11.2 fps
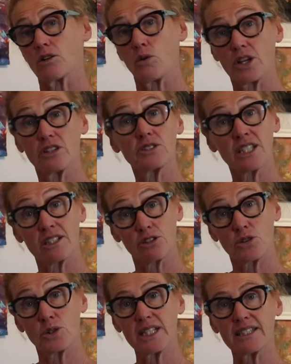oils and
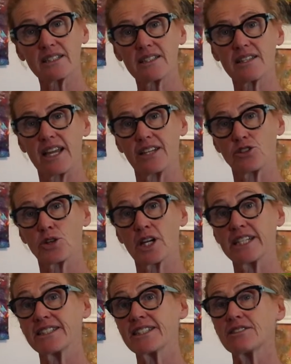acrylics, and
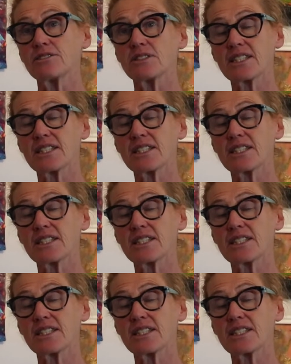trying to